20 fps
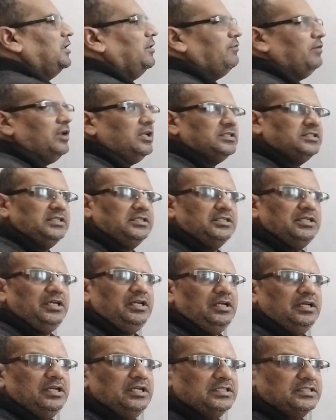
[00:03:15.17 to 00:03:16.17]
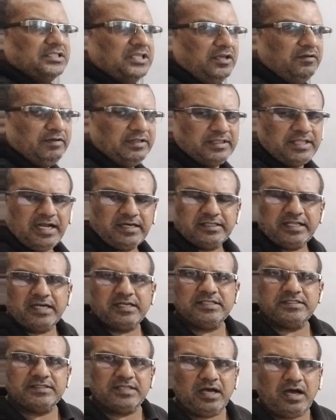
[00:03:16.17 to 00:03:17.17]
the velocity is given, that
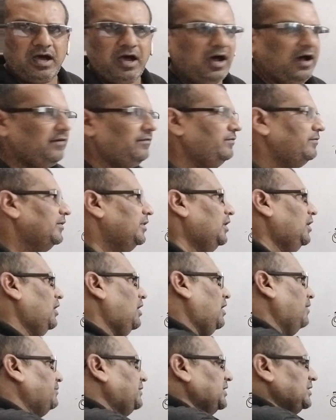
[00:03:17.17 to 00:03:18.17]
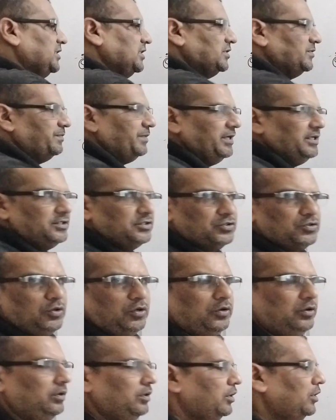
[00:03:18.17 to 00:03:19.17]
is the half of this speed.
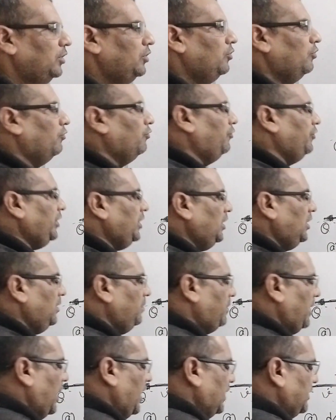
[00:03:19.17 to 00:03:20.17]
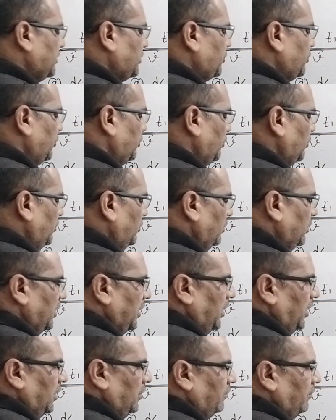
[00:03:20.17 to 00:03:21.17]
So v by 2
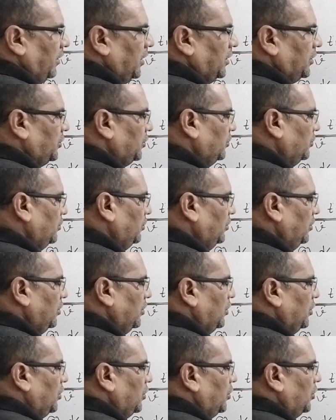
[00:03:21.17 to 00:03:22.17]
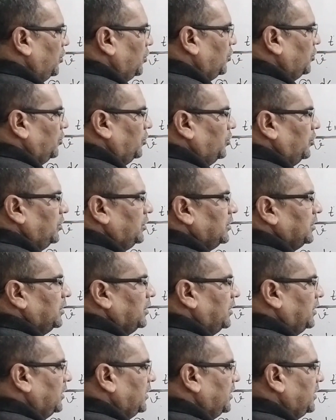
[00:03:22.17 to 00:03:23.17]
equal to root
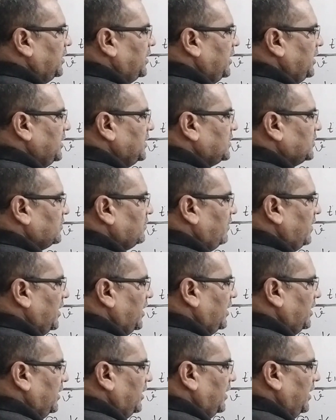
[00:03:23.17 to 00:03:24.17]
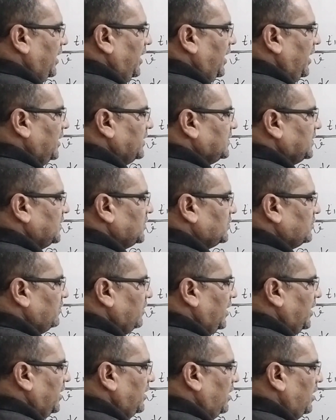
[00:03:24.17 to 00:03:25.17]
d square x
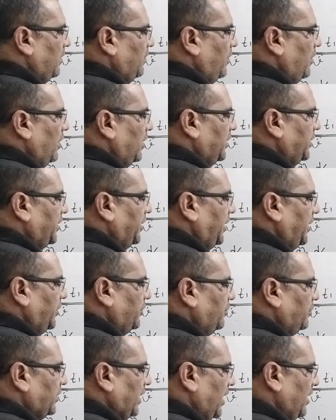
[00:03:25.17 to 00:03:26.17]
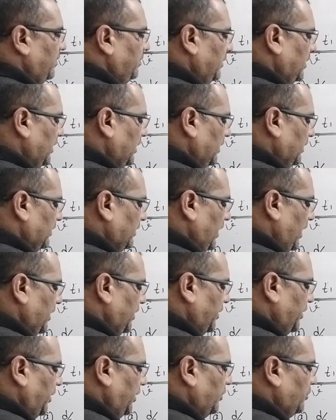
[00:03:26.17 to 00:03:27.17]
square upon t2 time,
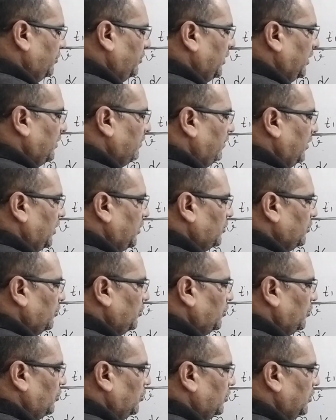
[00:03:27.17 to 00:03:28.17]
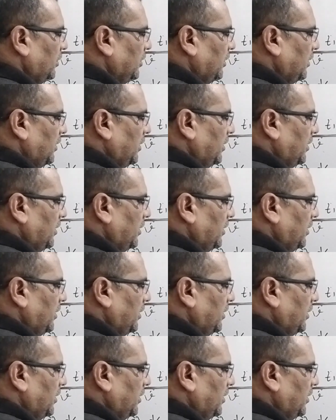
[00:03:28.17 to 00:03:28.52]
then t2 equal to root